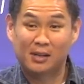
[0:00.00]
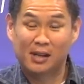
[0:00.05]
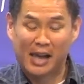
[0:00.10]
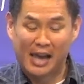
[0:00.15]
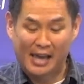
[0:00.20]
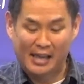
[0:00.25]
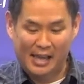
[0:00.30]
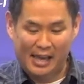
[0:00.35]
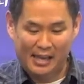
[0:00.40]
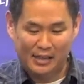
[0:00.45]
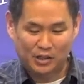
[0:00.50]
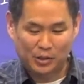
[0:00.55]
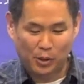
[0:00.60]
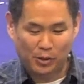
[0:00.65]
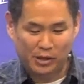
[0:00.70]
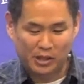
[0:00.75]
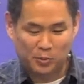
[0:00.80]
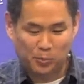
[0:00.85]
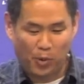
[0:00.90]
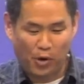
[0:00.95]
And, and so
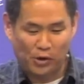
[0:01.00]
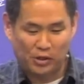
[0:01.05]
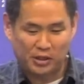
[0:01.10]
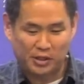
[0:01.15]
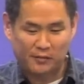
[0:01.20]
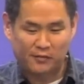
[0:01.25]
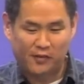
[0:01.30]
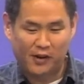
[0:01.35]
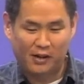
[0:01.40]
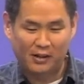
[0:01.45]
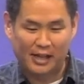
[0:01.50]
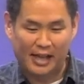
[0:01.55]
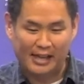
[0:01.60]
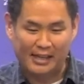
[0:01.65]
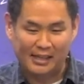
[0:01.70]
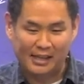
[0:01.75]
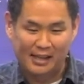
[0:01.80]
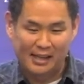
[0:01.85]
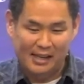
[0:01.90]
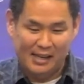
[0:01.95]
this person felt like,
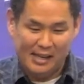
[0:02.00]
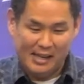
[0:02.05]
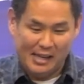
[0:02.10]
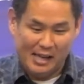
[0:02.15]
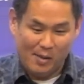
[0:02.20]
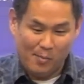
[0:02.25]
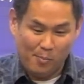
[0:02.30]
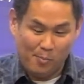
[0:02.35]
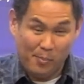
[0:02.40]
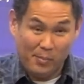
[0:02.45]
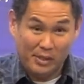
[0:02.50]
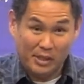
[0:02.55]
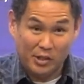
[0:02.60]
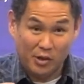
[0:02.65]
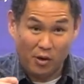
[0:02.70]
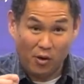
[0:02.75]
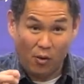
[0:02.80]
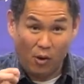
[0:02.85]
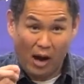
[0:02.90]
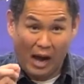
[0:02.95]
you
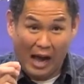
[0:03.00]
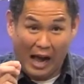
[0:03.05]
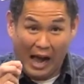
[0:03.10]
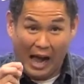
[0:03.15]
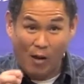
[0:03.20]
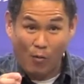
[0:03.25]
know, I